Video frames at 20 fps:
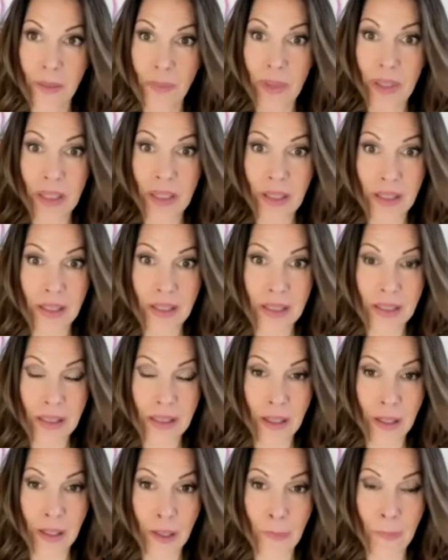because
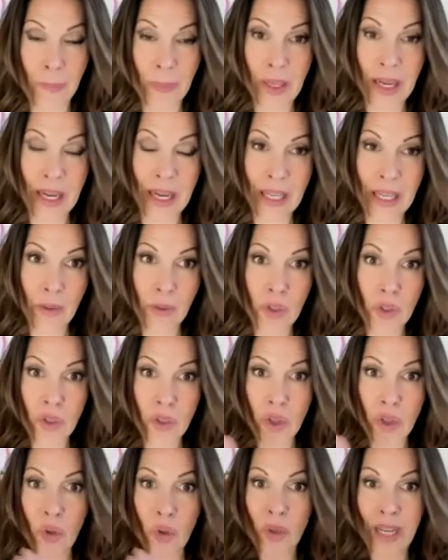I was
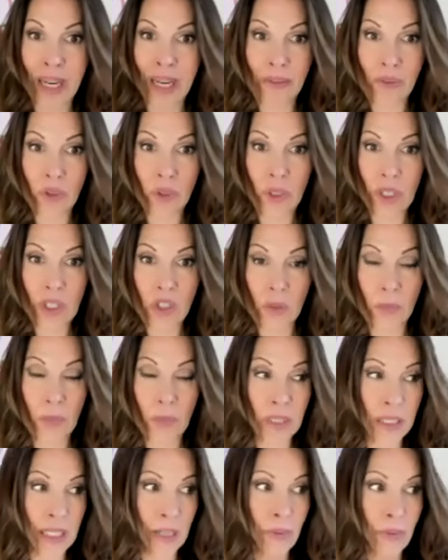shown after Egypt,
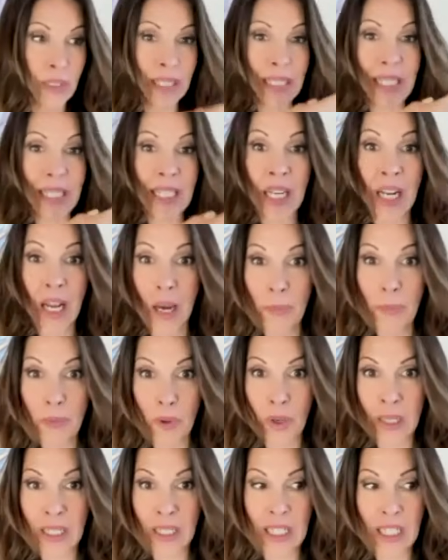because I was getting an
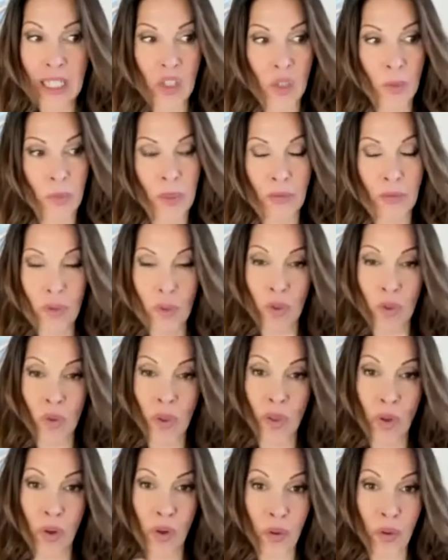upgrade in Egypt after
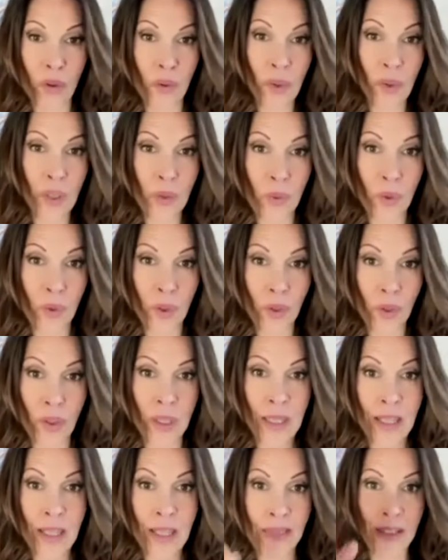doing all the grid work.
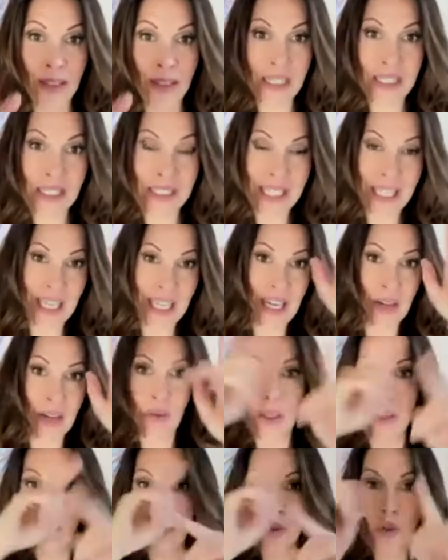The next day
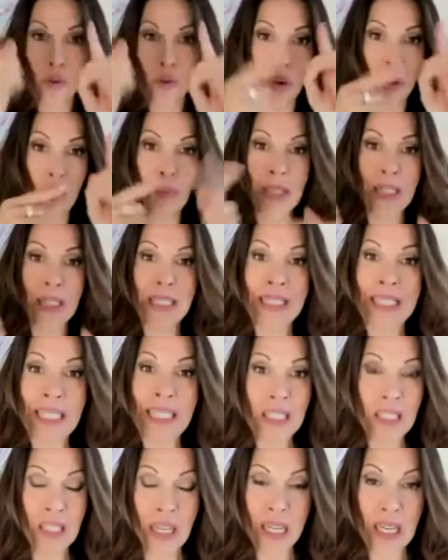they were showing me
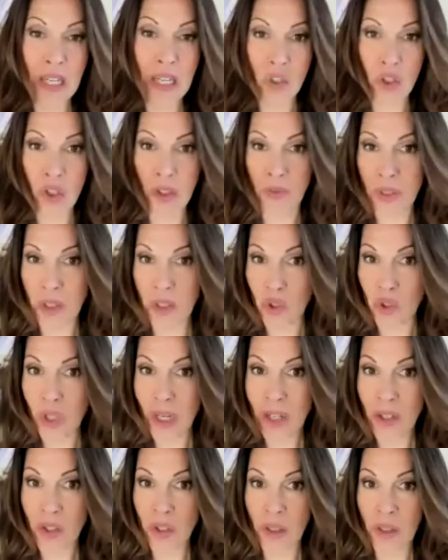DNA shifts and
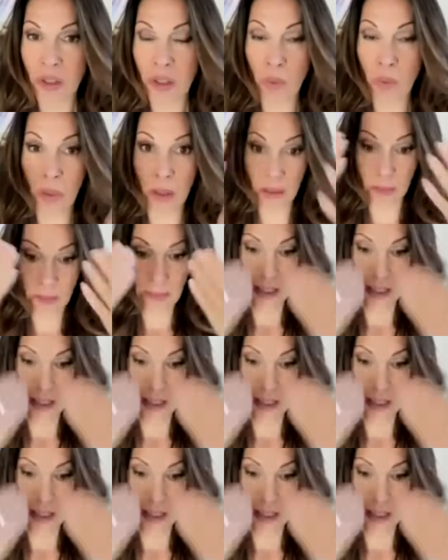changes within